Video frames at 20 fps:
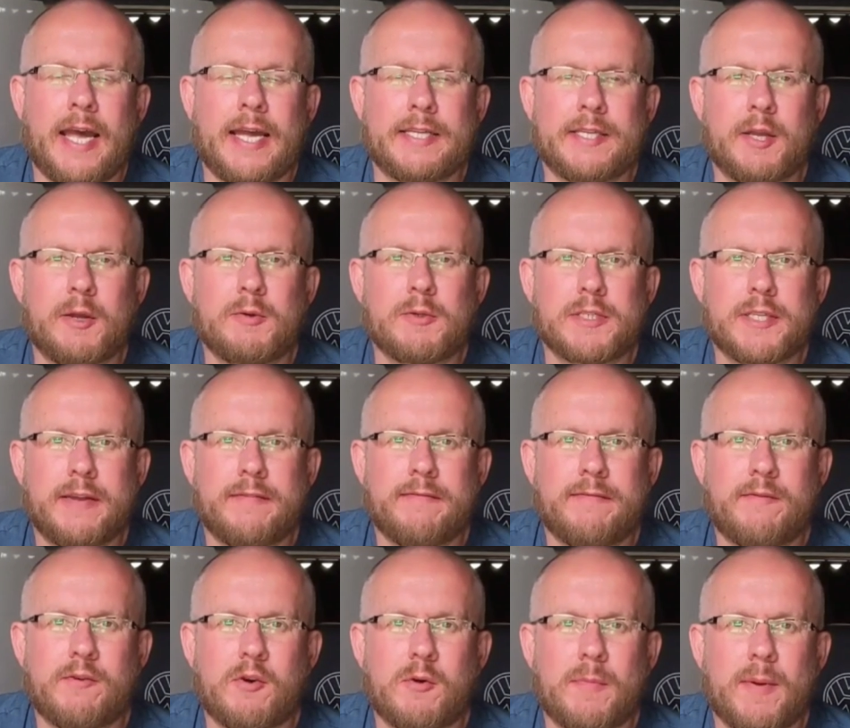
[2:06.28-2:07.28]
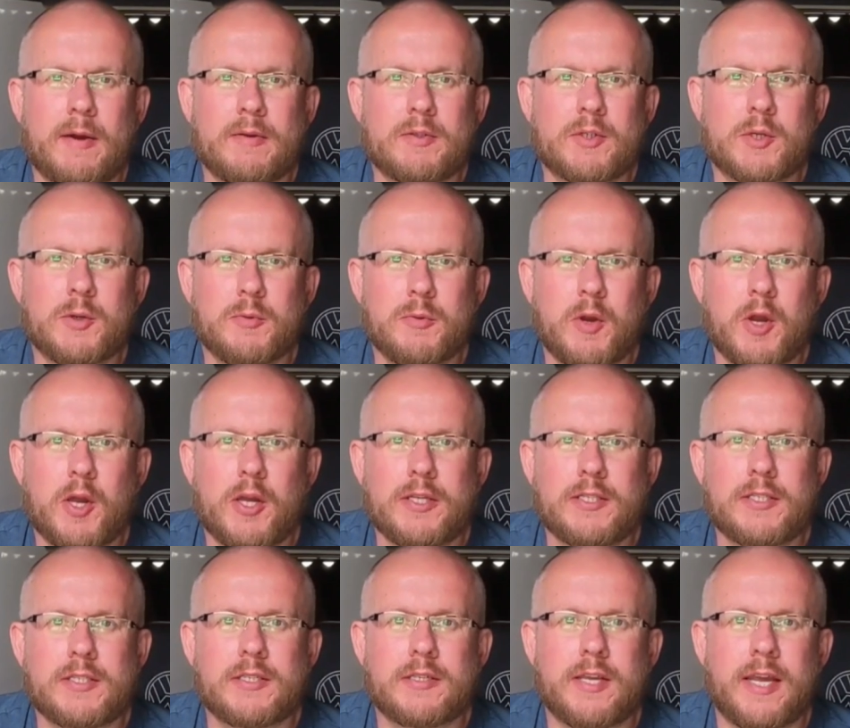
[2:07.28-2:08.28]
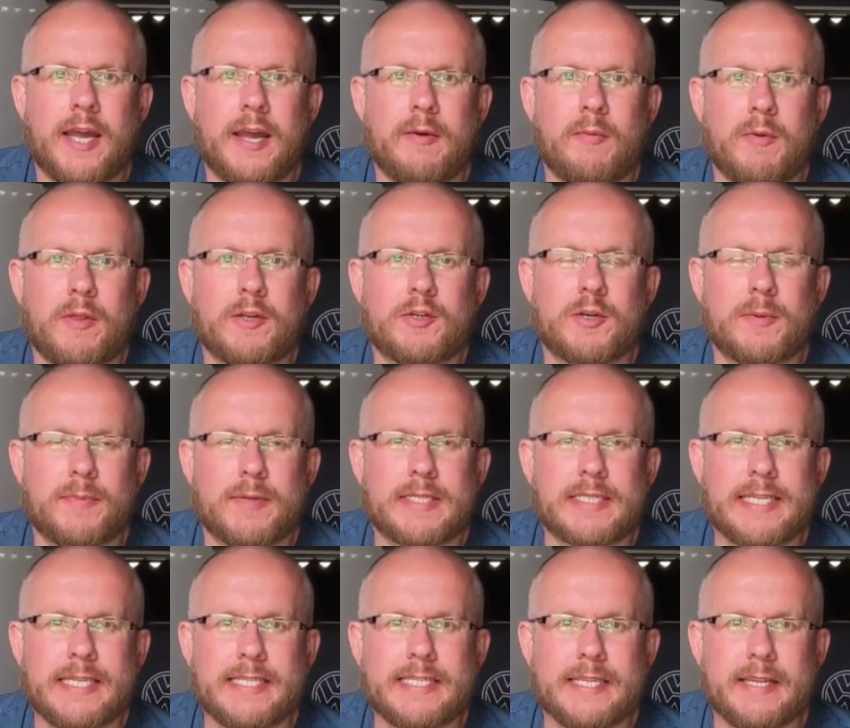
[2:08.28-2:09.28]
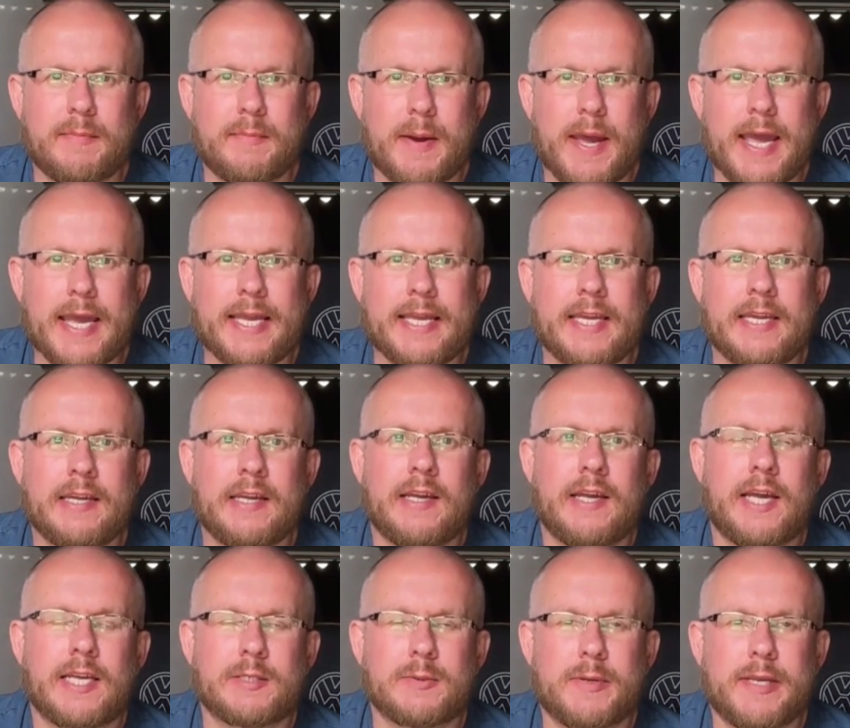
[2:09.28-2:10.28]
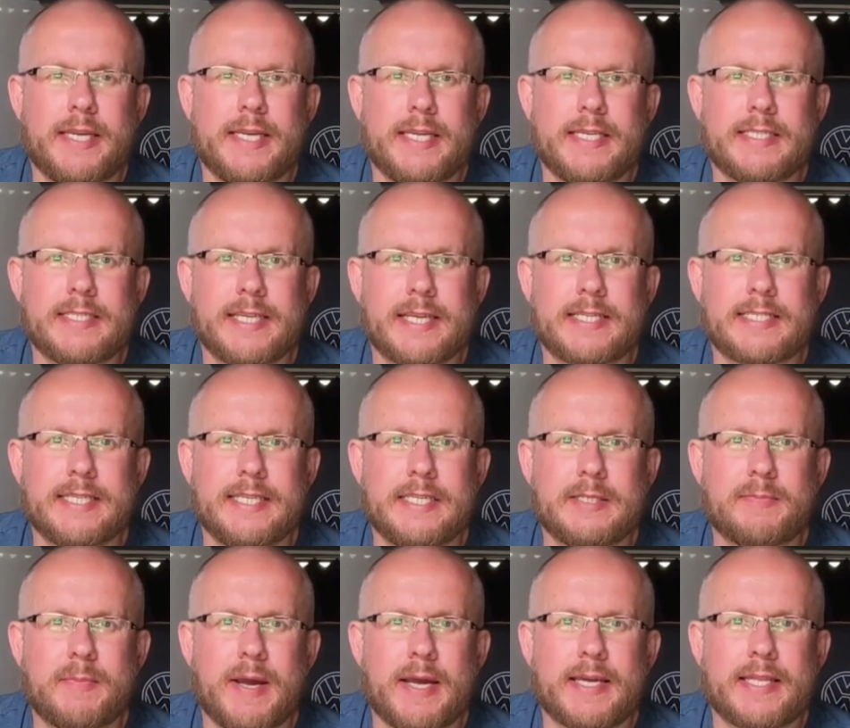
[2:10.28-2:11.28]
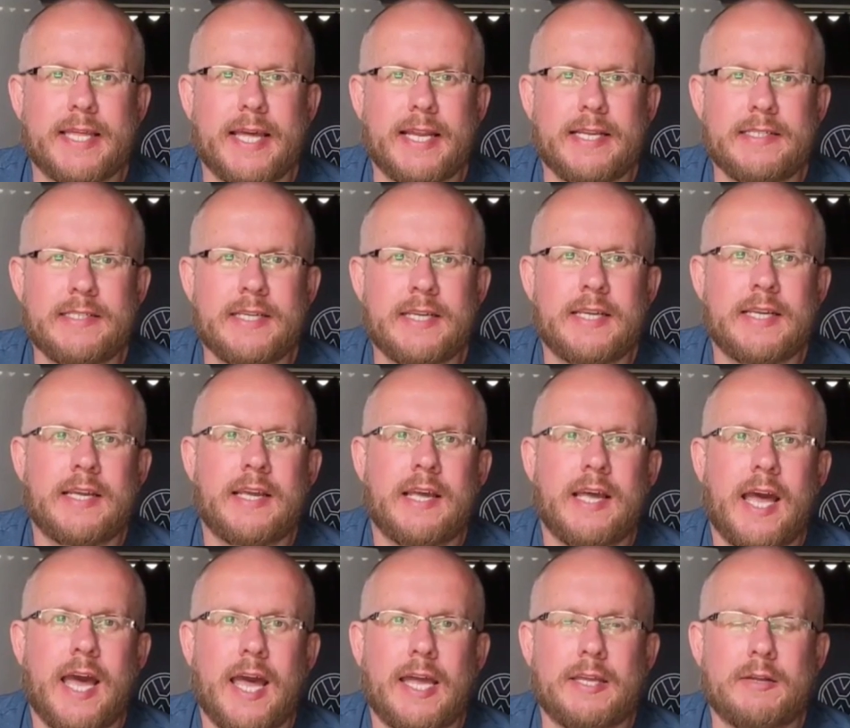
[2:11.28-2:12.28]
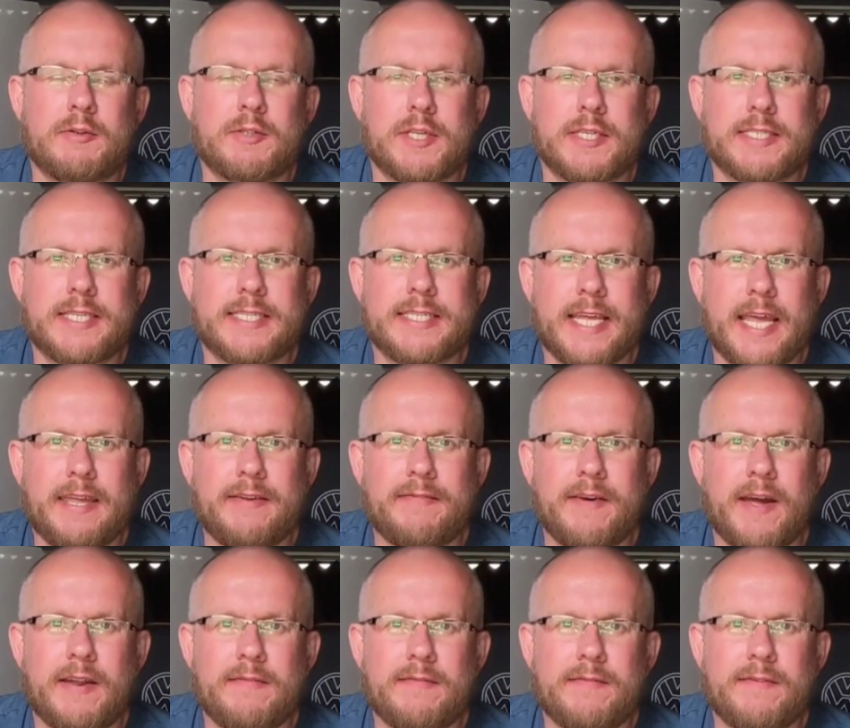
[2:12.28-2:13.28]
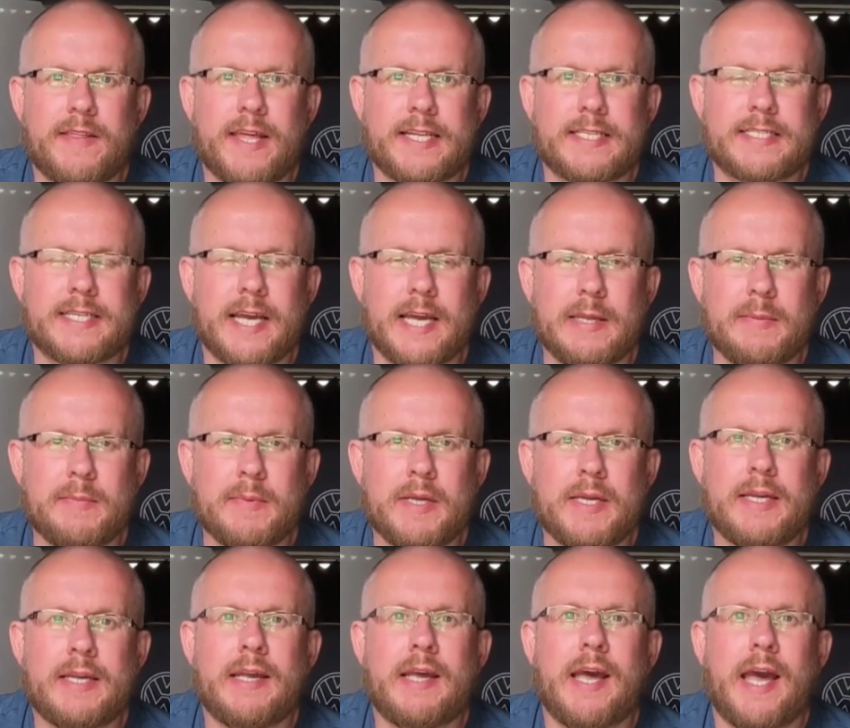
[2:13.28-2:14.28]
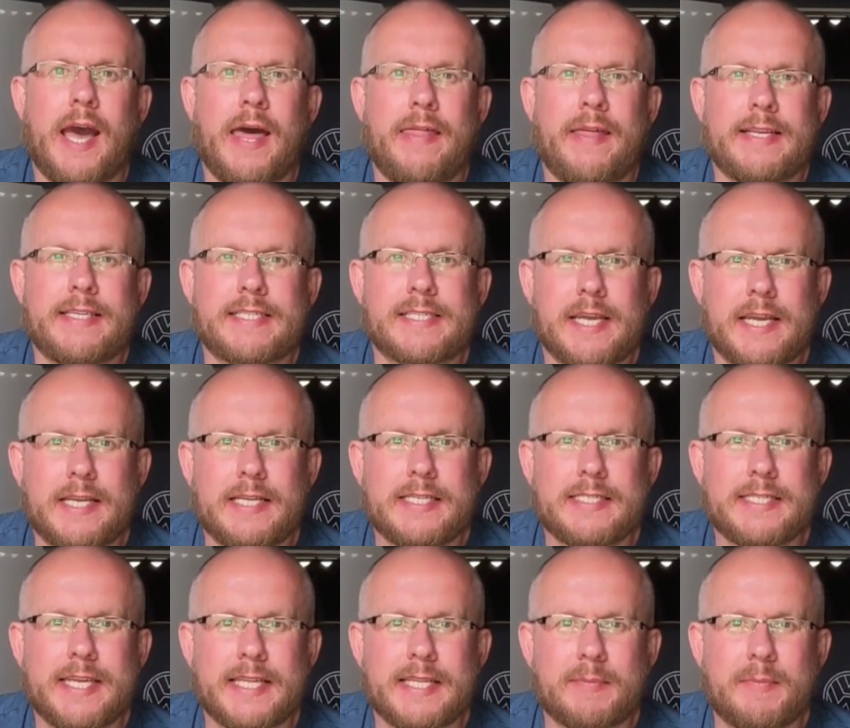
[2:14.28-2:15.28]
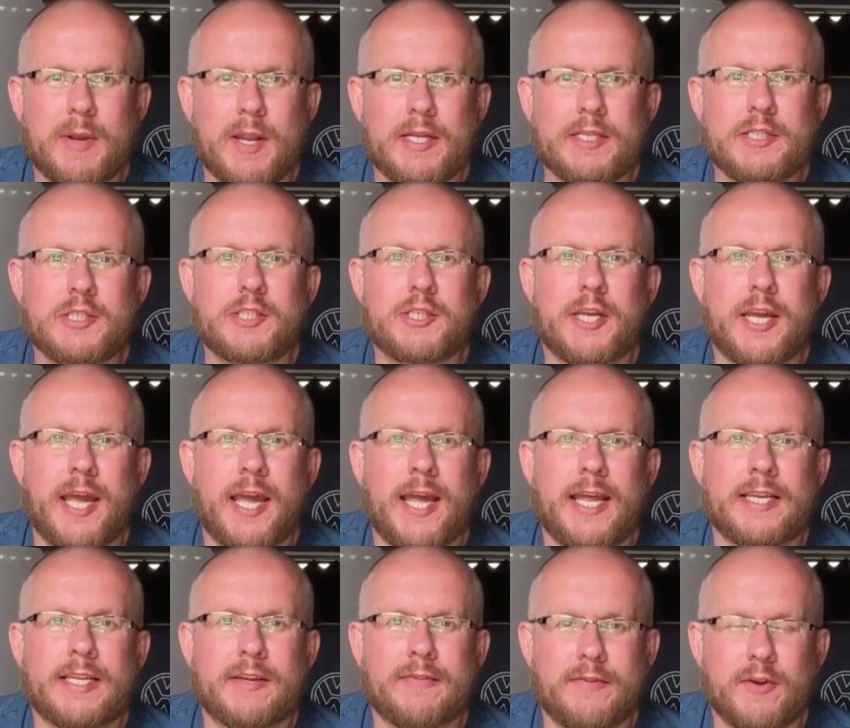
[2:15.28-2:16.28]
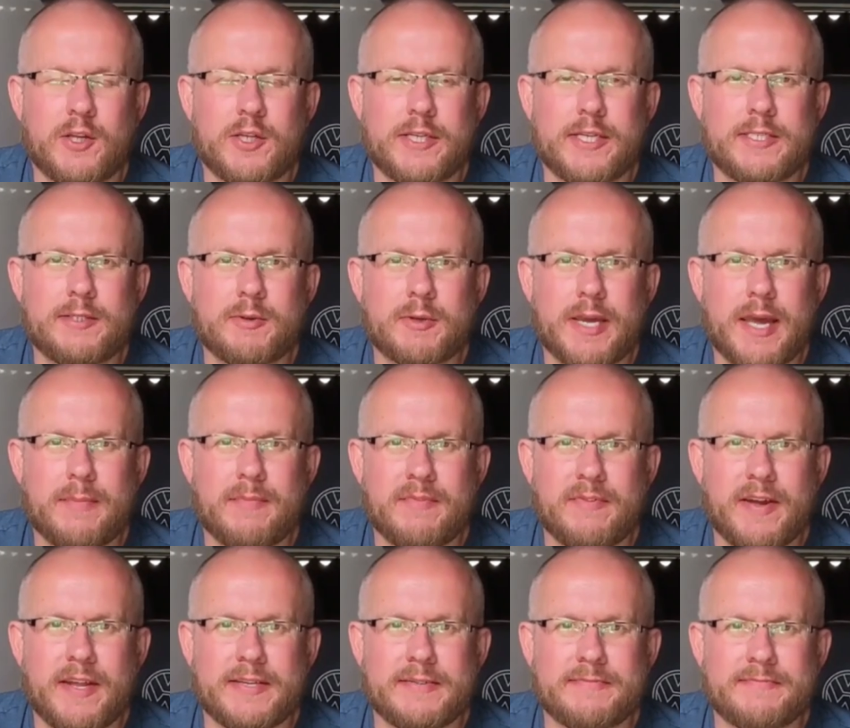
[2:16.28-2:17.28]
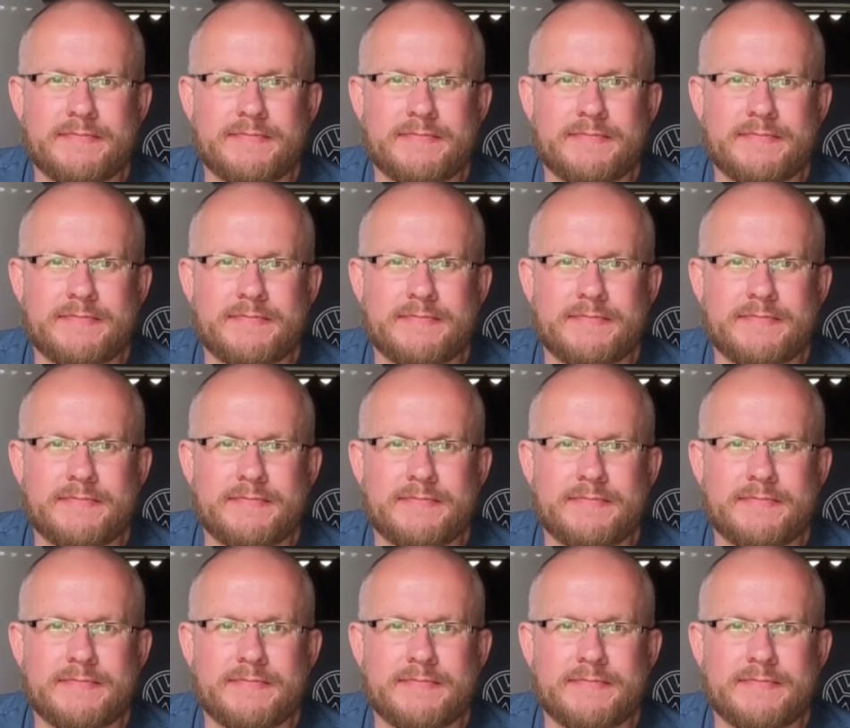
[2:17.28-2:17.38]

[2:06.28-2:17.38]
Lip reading: Used it for about 2 years with a triple seat in the back, as we needed 6 seats back then. Used it as a day van for that time, and then decided to take the plunge and convert it into a camper van.